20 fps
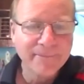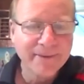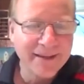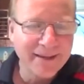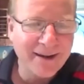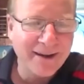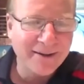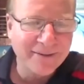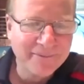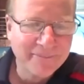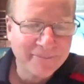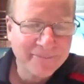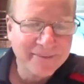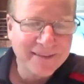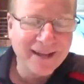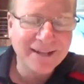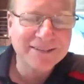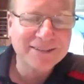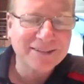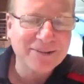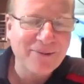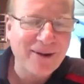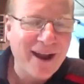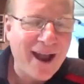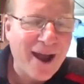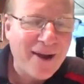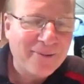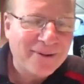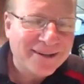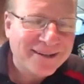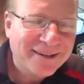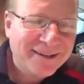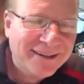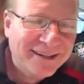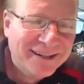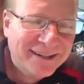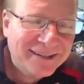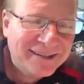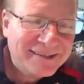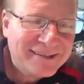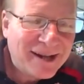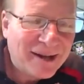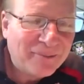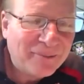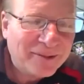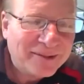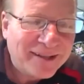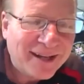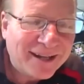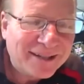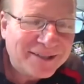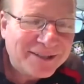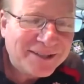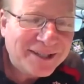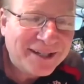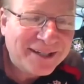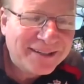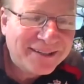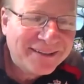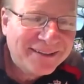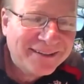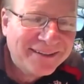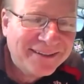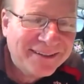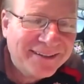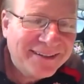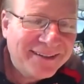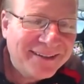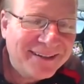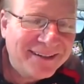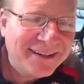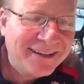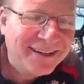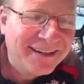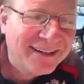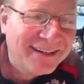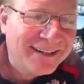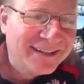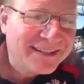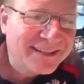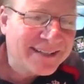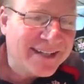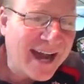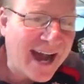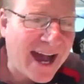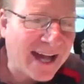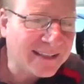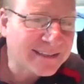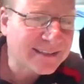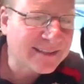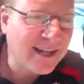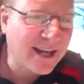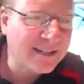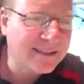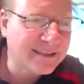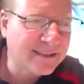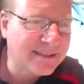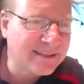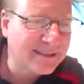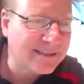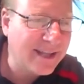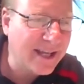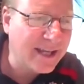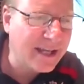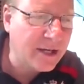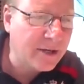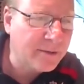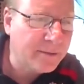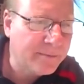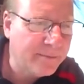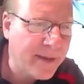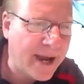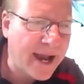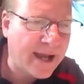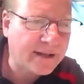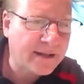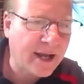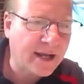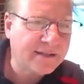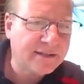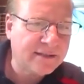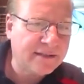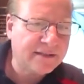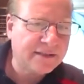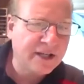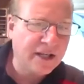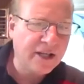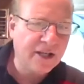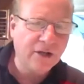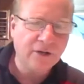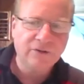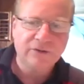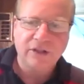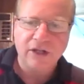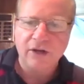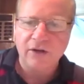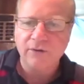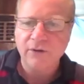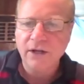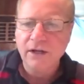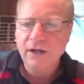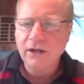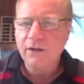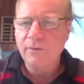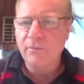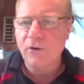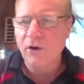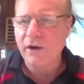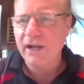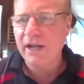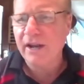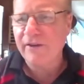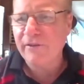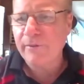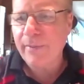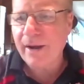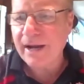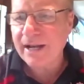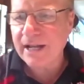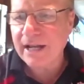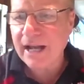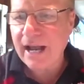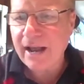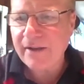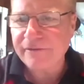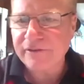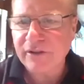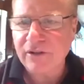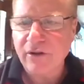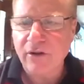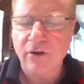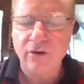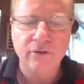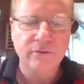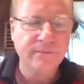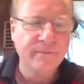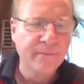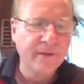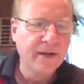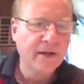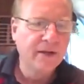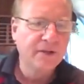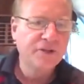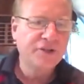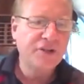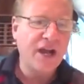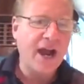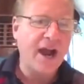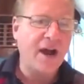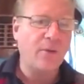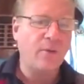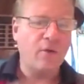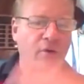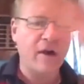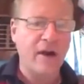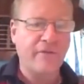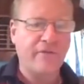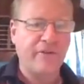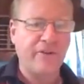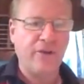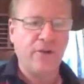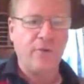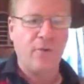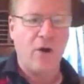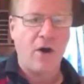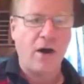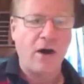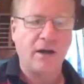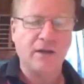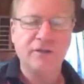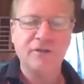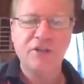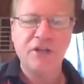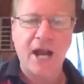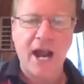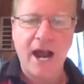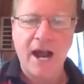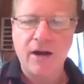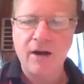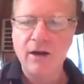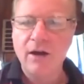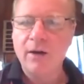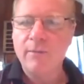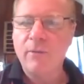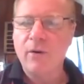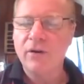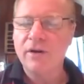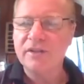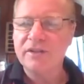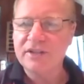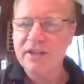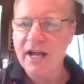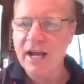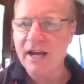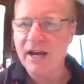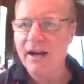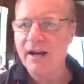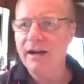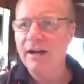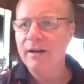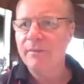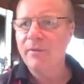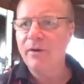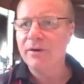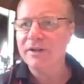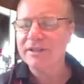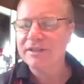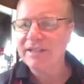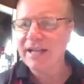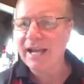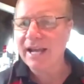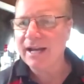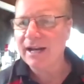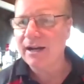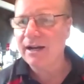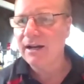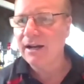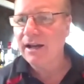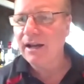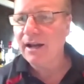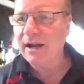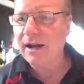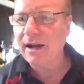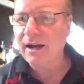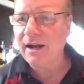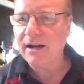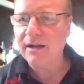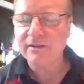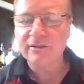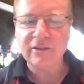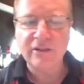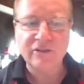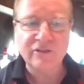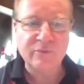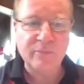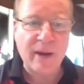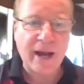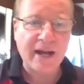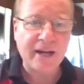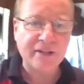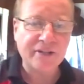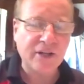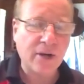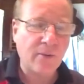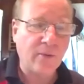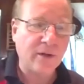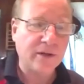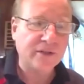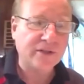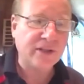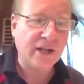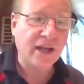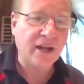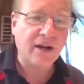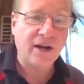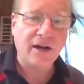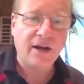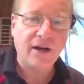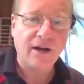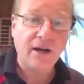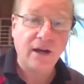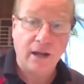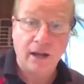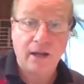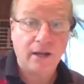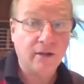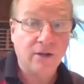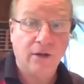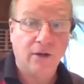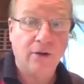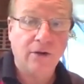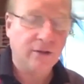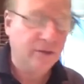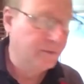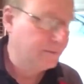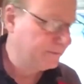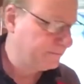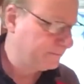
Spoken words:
You know, that's the way I would have dealt with that shit. Scott, it's nice to see you. Matt, nice to see you too. Good morning, everybody, good afternoon. Ciao, wherever you are. Ciao, buonasera, buonasera. In Spanish, I want to say, hey, you doing?